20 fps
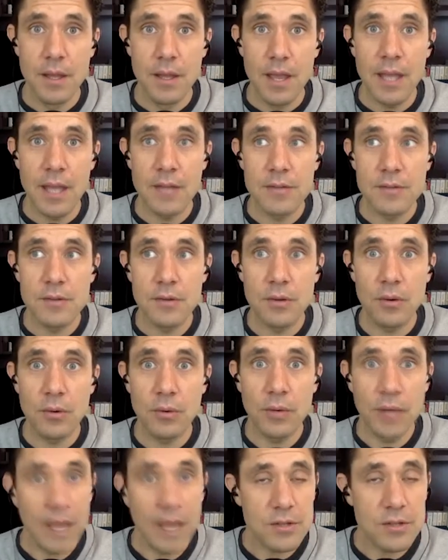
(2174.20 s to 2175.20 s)
And so,
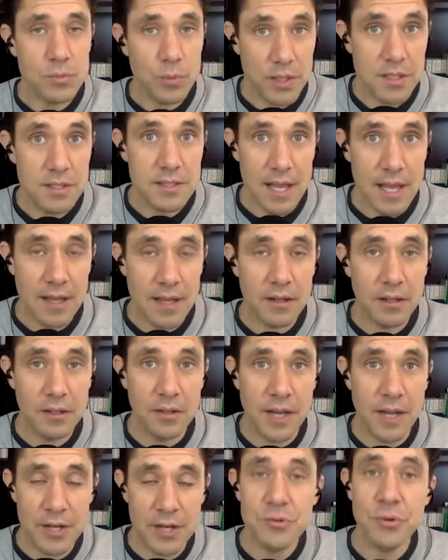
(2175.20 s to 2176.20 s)
yes, we just had a
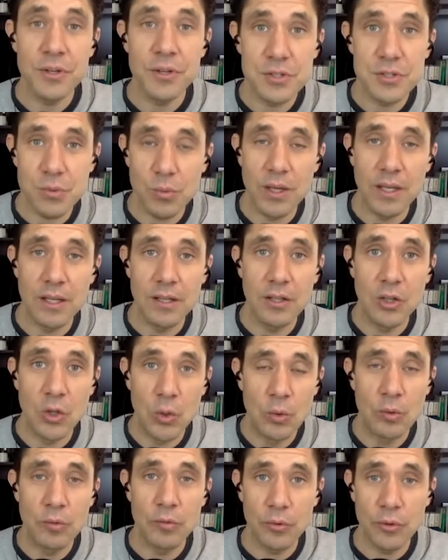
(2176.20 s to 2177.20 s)
naturally sweetened
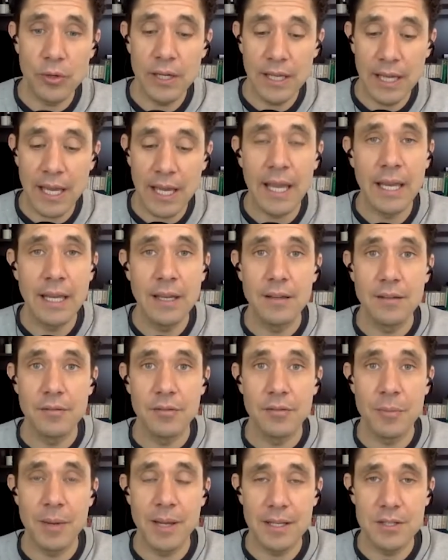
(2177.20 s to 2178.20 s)
gluten-free cake
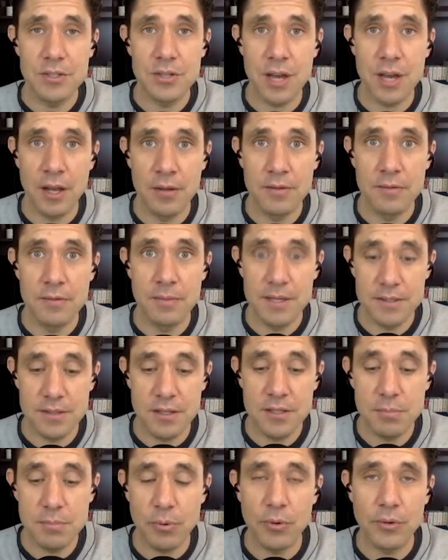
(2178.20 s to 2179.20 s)
for my child, my
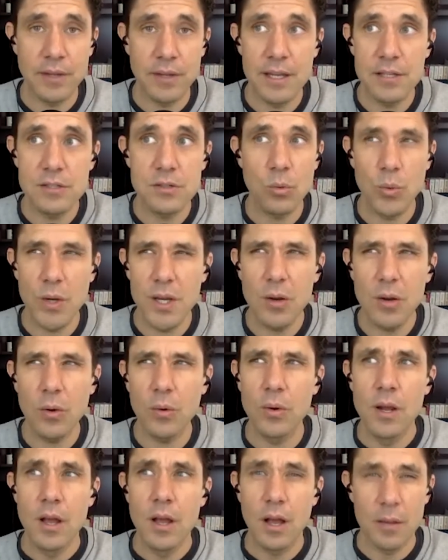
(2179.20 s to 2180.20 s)
son's birthday. So we
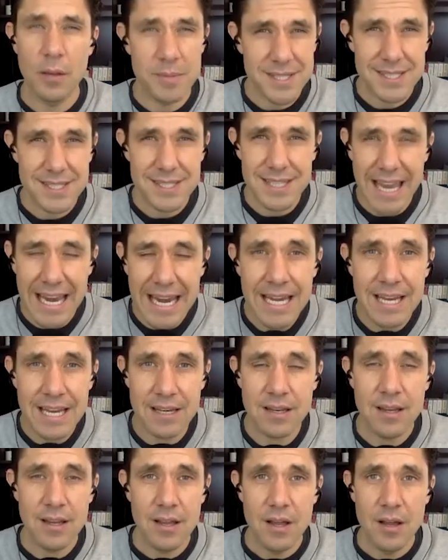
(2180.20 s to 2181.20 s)
don't
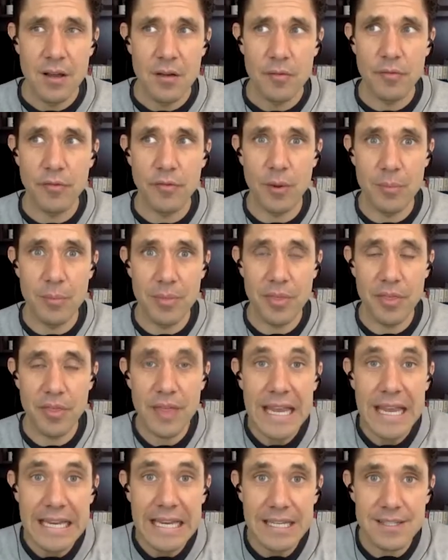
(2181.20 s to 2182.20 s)
abstain from
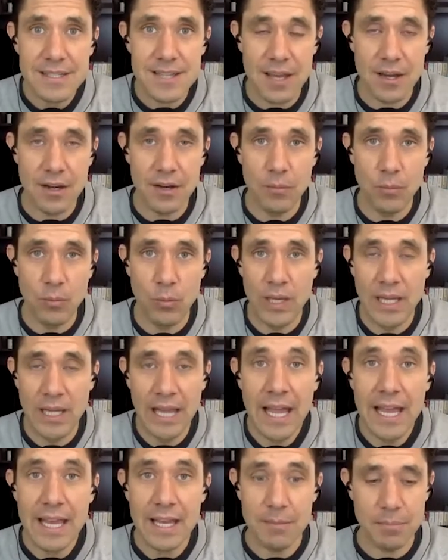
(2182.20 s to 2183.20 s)
things that we
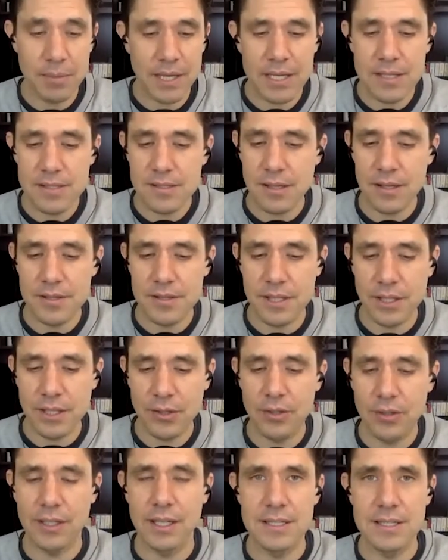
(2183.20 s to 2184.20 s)
like, pizzas and
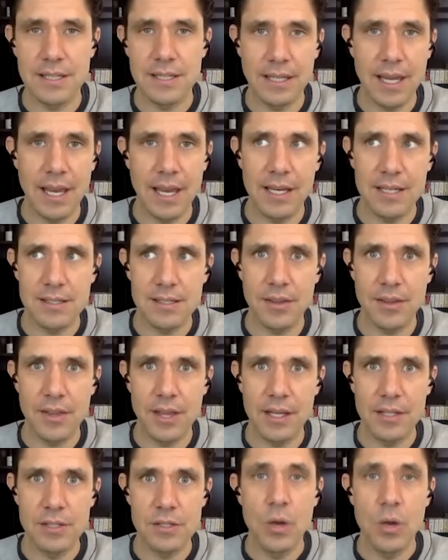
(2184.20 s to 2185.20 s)
cookies and cakes and
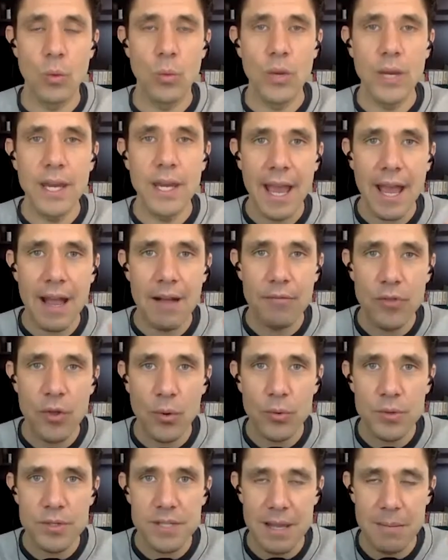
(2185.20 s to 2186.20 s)
things. We have
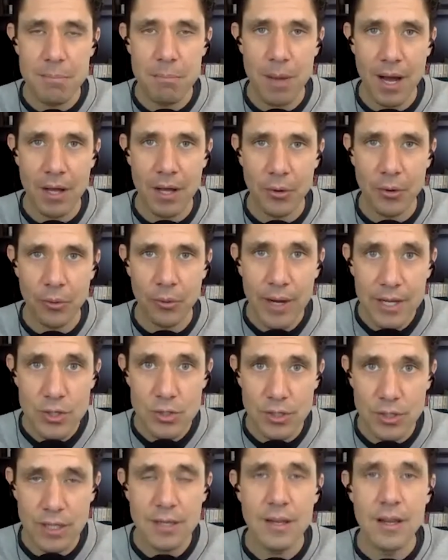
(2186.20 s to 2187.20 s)
those in
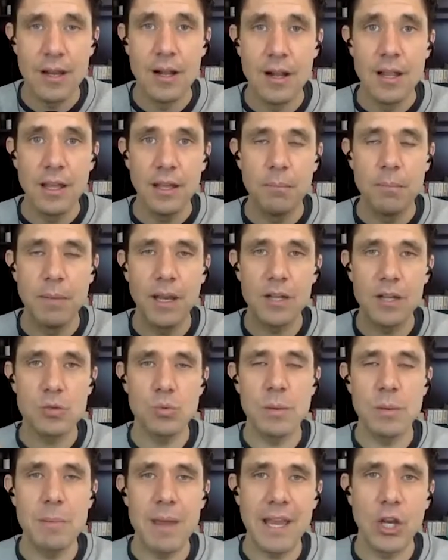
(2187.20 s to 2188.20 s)
moderation because
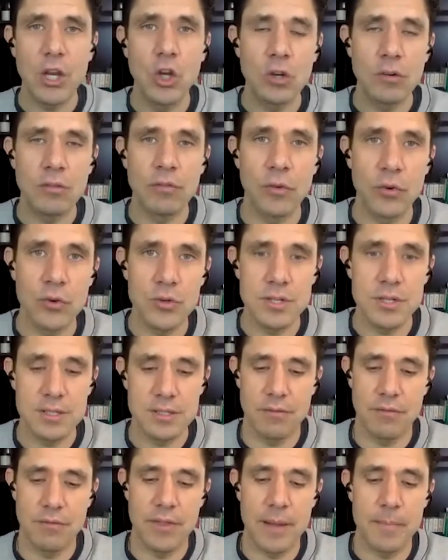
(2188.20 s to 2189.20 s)
we make good
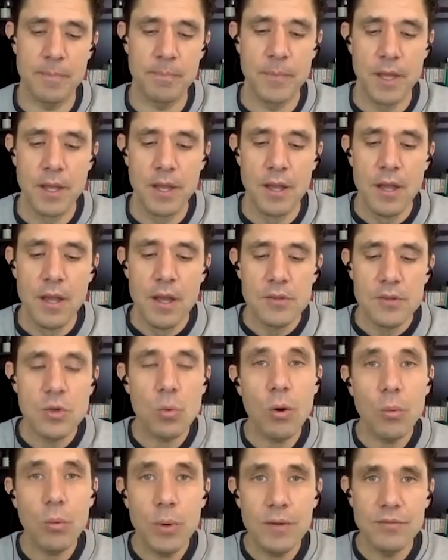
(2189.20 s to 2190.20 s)
versions of them. So
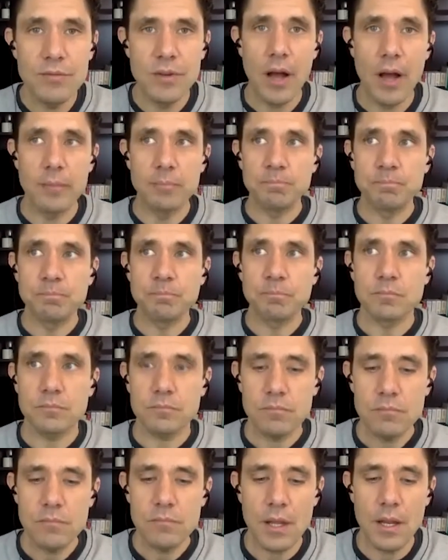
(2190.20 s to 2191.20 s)
what we've done
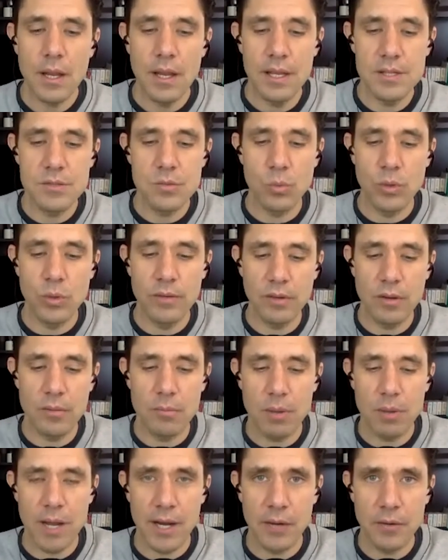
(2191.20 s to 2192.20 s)
is we've
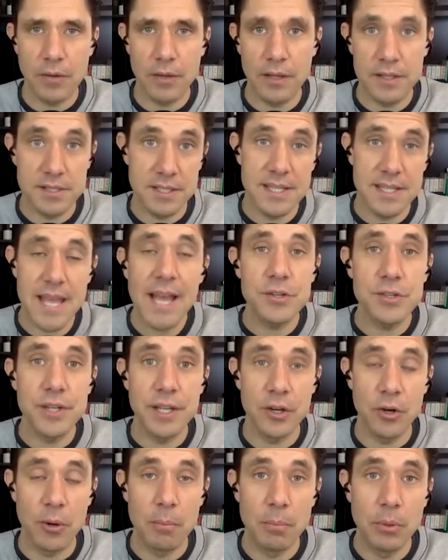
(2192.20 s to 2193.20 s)
compiled a list. It's actually
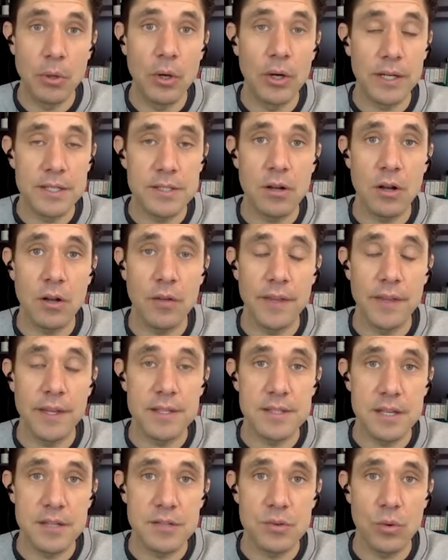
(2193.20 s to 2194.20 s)
in our book. It's called The
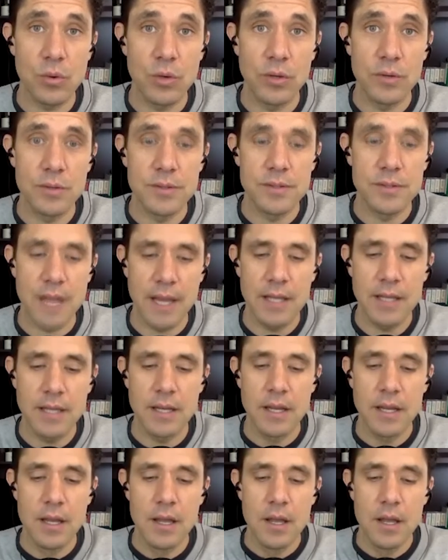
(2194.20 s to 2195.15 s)
Essential Oils Diet.